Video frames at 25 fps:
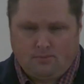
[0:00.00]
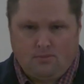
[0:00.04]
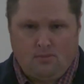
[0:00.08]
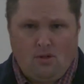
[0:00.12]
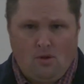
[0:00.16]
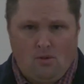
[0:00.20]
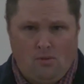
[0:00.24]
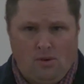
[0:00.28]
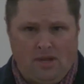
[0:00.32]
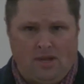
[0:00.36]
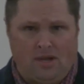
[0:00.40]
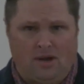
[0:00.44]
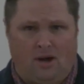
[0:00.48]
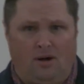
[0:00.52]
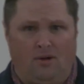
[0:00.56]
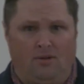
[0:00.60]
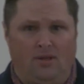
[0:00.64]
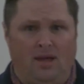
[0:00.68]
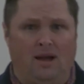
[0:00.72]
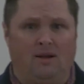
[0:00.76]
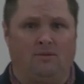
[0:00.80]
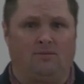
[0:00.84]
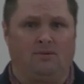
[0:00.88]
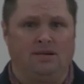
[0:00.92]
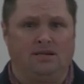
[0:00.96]
we call
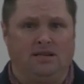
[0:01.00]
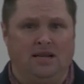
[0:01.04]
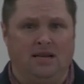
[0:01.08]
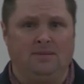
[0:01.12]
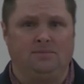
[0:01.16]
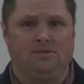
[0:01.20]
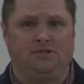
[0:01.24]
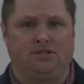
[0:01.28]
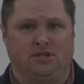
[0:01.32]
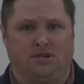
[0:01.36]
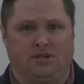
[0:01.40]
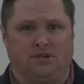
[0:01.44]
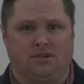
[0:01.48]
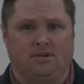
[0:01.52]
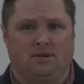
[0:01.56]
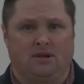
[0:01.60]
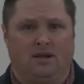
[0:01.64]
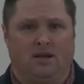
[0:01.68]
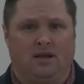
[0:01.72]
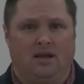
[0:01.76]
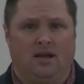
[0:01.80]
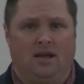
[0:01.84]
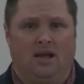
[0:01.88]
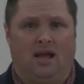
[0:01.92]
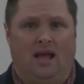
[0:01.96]
that redemption.
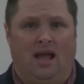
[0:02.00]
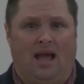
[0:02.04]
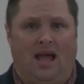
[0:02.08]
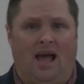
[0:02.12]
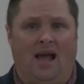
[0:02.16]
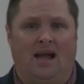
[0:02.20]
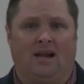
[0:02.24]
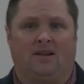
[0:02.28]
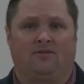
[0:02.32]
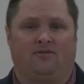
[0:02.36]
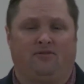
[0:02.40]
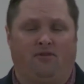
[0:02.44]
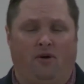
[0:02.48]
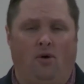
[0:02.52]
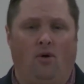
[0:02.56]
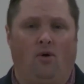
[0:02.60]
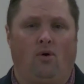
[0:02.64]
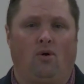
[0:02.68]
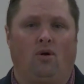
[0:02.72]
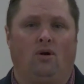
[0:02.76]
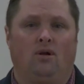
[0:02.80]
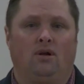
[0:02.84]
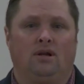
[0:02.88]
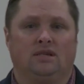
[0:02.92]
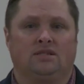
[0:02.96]
Act
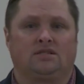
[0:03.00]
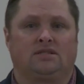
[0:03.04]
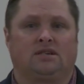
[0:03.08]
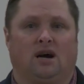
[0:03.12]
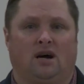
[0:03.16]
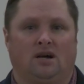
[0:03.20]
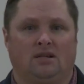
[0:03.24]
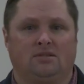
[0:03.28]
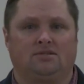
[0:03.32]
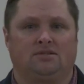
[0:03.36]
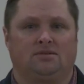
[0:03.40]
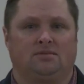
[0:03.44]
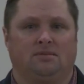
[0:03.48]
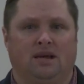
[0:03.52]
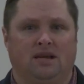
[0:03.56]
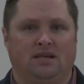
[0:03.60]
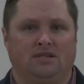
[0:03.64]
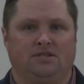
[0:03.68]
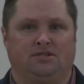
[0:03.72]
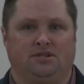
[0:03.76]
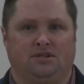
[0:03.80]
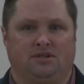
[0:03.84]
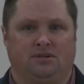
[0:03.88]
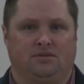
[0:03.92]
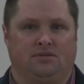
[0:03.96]
4 is
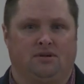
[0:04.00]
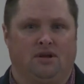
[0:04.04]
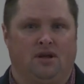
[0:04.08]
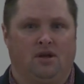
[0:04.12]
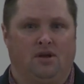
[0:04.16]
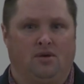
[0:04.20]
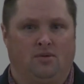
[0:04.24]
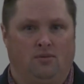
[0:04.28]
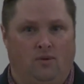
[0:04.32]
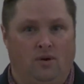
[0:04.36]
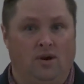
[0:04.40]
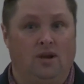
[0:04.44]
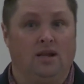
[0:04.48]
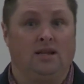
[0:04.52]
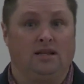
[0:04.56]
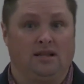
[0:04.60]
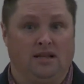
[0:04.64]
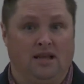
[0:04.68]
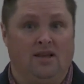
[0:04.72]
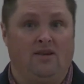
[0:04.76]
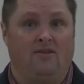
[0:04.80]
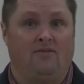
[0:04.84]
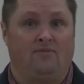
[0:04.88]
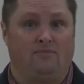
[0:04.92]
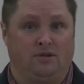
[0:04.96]
consummation. We
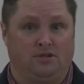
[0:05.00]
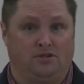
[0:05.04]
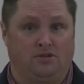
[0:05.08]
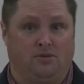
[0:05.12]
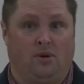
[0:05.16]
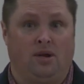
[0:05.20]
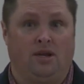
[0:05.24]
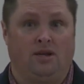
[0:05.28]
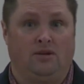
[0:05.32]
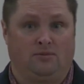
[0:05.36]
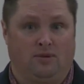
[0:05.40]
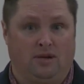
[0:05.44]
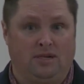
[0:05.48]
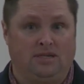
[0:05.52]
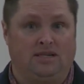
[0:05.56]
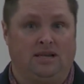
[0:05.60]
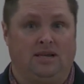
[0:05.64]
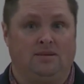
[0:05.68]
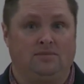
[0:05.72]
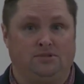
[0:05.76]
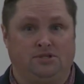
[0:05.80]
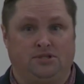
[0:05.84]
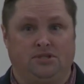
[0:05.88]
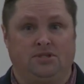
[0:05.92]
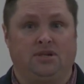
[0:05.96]
live between
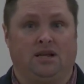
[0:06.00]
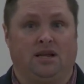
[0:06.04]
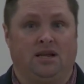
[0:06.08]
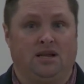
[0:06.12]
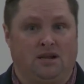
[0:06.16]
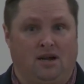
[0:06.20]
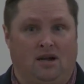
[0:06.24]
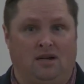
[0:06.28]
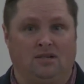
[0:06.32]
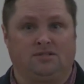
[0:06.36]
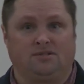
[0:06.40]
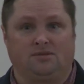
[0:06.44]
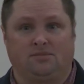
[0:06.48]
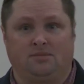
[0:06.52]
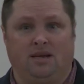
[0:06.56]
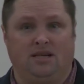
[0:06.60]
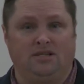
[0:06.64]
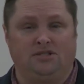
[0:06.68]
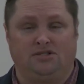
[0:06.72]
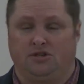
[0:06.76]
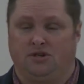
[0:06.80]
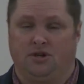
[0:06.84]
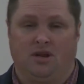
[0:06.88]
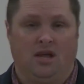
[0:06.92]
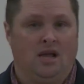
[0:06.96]
redemption and
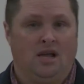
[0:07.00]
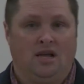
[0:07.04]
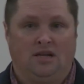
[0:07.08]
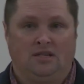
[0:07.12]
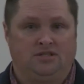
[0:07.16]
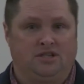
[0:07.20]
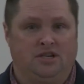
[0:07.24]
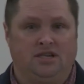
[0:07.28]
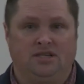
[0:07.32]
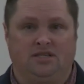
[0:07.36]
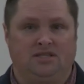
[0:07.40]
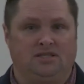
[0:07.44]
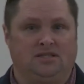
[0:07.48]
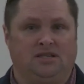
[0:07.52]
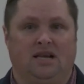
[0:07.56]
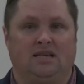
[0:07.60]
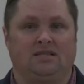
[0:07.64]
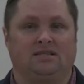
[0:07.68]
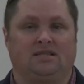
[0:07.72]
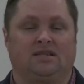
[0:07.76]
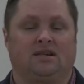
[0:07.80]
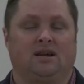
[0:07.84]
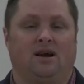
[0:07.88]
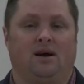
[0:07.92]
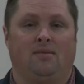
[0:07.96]
consummation. Jesus
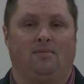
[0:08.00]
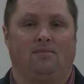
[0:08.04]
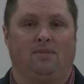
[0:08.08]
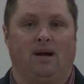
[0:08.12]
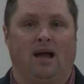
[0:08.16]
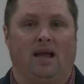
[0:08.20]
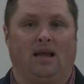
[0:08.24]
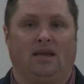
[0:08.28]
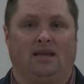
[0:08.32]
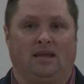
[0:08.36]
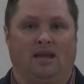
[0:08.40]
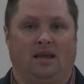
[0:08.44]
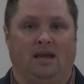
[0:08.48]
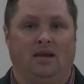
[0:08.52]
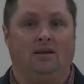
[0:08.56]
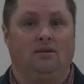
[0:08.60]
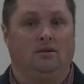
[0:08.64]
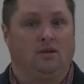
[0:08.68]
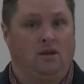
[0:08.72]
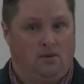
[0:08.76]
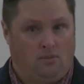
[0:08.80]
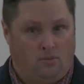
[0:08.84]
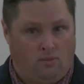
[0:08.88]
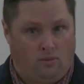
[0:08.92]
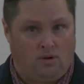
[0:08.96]
hasn't come back yet.
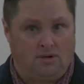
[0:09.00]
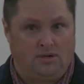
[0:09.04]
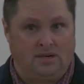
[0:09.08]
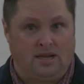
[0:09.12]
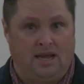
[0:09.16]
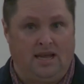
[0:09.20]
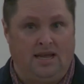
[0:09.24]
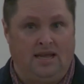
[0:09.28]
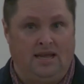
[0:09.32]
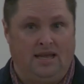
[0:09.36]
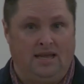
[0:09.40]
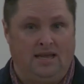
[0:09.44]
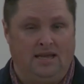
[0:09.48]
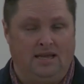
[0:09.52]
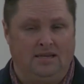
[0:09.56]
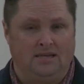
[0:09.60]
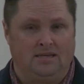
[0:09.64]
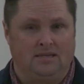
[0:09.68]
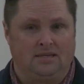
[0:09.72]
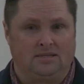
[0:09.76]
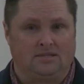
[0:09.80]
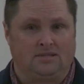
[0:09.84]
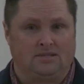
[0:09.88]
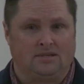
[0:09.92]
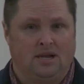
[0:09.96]
One day he
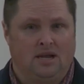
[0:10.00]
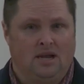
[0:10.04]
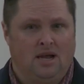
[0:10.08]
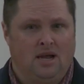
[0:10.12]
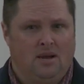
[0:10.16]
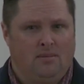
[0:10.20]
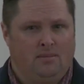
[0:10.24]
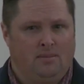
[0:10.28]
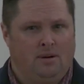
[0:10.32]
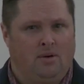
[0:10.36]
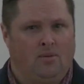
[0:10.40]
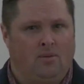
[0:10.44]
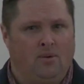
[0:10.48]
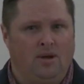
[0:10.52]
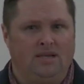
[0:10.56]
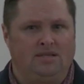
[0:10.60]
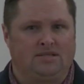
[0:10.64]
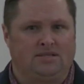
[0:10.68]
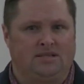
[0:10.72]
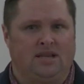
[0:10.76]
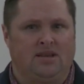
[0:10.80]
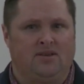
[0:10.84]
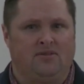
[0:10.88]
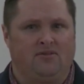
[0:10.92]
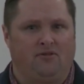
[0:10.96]
is. But we
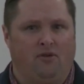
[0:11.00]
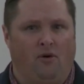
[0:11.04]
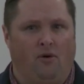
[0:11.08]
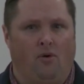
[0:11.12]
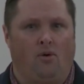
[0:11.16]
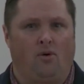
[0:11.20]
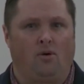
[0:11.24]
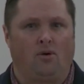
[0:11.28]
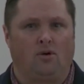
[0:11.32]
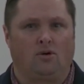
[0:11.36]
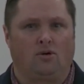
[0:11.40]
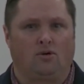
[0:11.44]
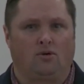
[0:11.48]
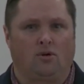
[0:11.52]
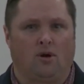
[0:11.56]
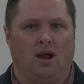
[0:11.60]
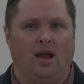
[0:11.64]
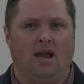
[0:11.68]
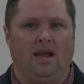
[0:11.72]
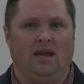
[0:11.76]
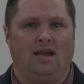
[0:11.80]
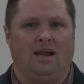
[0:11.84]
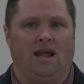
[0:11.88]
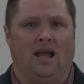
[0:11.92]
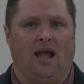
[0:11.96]
see four
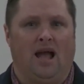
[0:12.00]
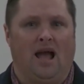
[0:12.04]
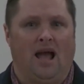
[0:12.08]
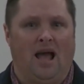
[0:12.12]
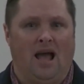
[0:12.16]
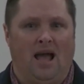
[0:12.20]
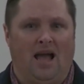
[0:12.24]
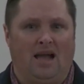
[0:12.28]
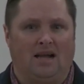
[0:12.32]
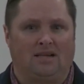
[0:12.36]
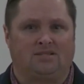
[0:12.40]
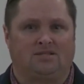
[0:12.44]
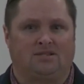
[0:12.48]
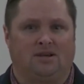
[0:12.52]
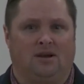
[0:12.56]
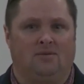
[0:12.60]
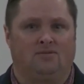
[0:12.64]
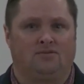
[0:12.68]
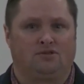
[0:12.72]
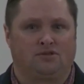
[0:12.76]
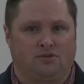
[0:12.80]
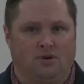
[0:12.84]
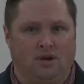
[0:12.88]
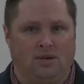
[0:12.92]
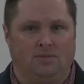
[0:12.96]
great acts
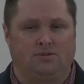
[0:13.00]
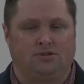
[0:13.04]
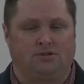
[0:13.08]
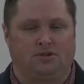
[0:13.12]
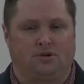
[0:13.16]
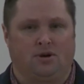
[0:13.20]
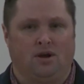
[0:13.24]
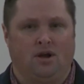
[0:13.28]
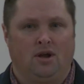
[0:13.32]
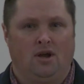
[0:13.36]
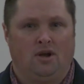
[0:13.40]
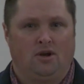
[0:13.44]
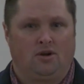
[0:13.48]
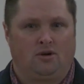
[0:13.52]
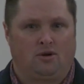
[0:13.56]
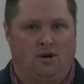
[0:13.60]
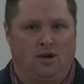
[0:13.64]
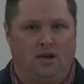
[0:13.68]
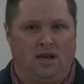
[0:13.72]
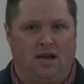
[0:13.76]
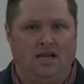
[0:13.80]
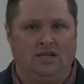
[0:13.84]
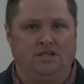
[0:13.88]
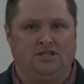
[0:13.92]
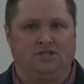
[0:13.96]
of Scripture
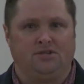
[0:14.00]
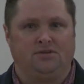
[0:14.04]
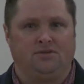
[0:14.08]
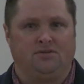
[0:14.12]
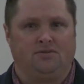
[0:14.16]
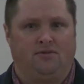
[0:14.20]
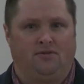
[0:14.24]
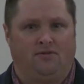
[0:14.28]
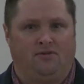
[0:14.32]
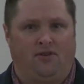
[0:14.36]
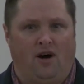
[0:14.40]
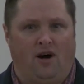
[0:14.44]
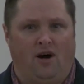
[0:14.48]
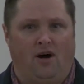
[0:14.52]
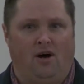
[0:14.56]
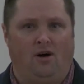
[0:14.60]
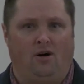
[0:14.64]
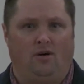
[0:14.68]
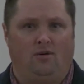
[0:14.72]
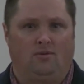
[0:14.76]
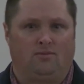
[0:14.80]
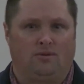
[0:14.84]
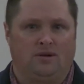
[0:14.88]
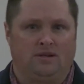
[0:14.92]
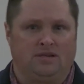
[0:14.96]
creation,
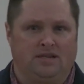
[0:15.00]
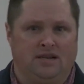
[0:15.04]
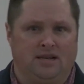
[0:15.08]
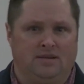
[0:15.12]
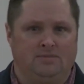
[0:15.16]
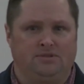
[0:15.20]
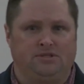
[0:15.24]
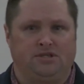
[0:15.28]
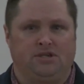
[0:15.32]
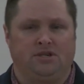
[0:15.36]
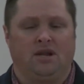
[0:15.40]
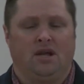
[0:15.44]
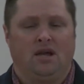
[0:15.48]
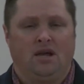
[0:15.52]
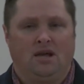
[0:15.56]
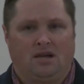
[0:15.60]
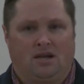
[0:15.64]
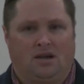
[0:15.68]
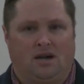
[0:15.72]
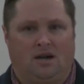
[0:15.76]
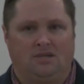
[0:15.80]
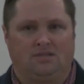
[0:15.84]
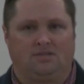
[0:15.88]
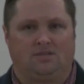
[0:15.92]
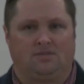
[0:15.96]
fall, redemption,
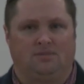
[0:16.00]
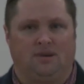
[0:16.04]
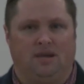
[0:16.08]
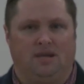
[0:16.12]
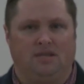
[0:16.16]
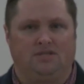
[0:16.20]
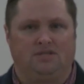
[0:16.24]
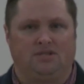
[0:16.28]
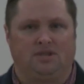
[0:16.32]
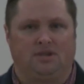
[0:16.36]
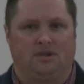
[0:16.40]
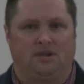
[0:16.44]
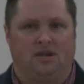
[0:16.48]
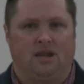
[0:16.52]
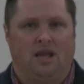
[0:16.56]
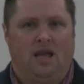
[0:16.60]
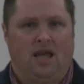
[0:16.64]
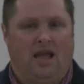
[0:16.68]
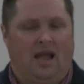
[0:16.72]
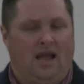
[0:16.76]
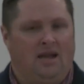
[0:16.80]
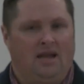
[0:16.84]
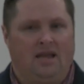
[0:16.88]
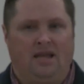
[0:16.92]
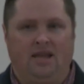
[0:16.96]
consummation.
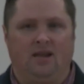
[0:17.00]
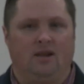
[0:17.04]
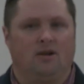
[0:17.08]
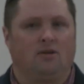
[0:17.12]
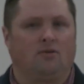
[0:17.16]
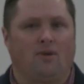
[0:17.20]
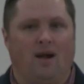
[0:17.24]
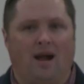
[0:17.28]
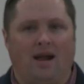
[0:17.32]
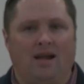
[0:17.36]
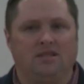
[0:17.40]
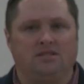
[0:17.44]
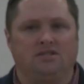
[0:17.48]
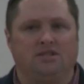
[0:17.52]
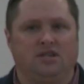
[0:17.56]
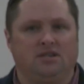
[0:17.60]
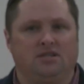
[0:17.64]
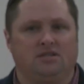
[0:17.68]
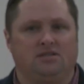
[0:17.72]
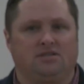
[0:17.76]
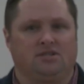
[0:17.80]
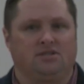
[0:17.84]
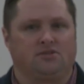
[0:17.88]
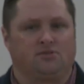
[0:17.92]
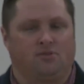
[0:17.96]
And here, right in
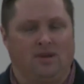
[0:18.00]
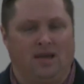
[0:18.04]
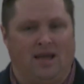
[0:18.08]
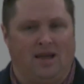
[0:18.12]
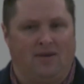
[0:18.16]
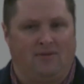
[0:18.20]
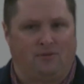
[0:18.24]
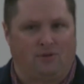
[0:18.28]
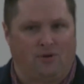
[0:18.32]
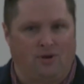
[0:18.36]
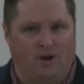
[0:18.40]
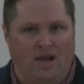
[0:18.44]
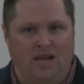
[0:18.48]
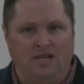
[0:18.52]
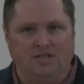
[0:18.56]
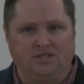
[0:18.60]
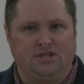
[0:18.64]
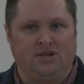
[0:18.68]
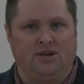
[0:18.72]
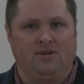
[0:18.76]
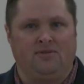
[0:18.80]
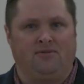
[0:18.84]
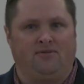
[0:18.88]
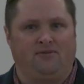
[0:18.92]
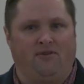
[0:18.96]
Genesis, we have
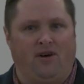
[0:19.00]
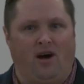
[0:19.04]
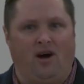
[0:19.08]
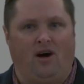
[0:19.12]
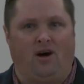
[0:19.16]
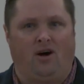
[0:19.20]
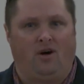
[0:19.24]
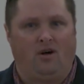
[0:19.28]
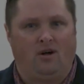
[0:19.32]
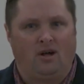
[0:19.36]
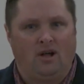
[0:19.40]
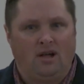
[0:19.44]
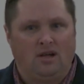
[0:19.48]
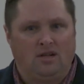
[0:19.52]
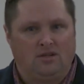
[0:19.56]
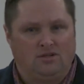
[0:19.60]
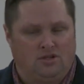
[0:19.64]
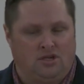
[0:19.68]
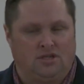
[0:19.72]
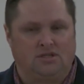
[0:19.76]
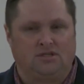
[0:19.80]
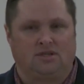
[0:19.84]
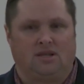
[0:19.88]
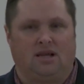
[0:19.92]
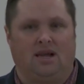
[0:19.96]
creation and fall
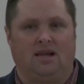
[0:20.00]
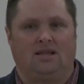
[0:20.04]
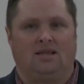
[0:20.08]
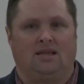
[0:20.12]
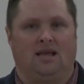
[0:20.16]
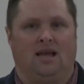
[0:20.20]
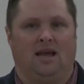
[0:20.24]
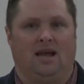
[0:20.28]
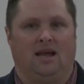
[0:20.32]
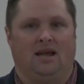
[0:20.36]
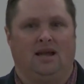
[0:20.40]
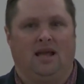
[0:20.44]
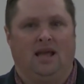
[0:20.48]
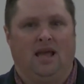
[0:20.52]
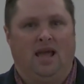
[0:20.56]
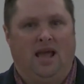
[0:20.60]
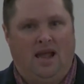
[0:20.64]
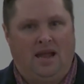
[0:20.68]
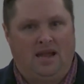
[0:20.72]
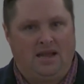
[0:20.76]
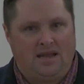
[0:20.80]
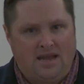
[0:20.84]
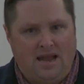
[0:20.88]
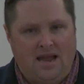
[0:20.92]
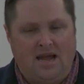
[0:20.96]
just like that.
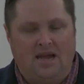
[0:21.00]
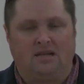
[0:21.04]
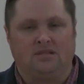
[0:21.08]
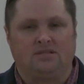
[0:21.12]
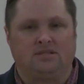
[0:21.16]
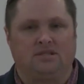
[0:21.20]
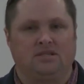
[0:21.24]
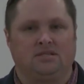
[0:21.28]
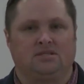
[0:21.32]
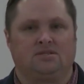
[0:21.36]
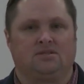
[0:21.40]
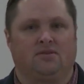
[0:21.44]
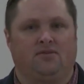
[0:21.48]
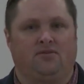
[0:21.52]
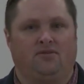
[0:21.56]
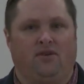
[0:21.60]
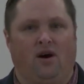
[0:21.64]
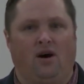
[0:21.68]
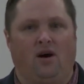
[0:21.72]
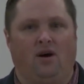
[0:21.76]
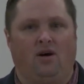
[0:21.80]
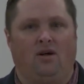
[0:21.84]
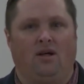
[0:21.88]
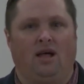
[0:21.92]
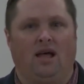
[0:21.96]
And now, since the
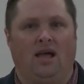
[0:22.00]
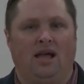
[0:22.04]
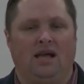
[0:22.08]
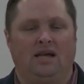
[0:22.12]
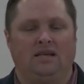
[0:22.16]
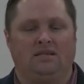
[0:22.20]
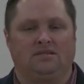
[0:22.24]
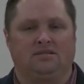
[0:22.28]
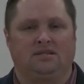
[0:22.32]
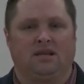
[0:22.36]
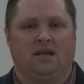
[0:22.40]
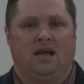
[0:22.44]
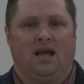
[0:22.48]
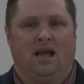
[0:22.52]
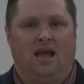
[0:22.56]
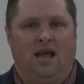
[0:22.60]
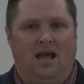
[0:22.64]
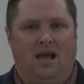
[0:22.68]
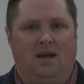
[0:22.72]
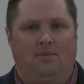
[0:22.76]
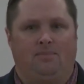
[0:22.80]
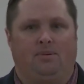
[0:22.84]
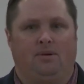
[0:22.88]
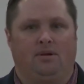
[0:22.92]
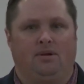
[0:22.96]
fall has
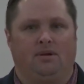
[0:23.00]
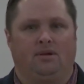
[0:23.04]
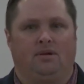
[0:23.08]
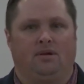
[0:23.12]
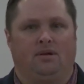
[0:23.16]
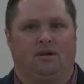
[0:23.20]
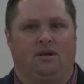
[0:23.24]
happened,